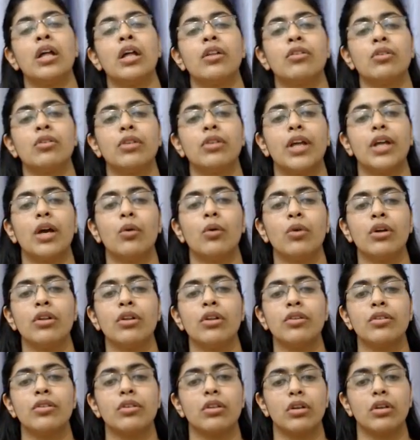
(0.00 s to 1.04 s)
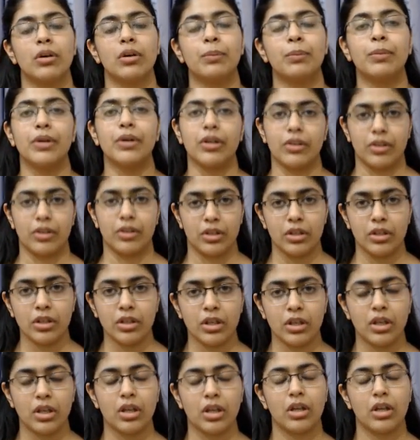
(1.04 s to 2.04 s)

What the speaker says: So there was a person